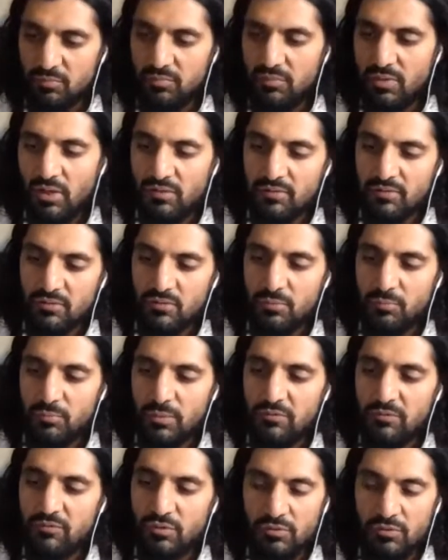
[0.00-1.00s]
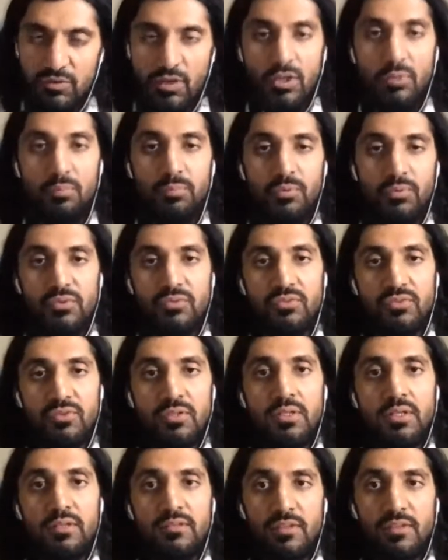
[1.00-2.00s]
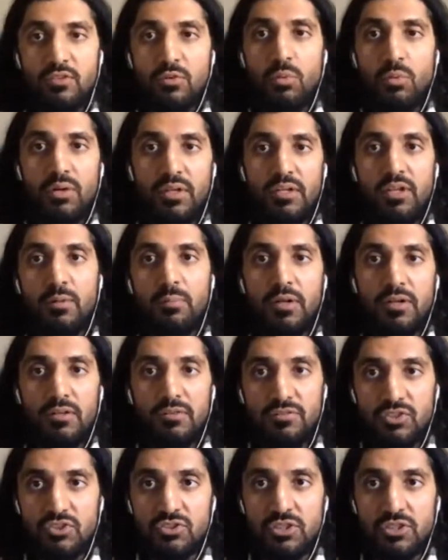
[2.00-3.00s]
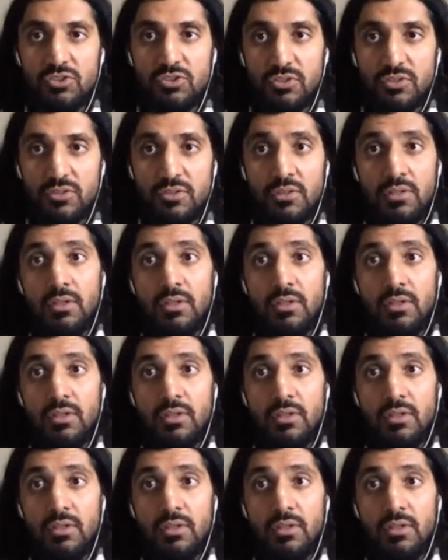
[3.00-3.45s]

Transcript: Okteto being for developers that don't want to care about infrastructure.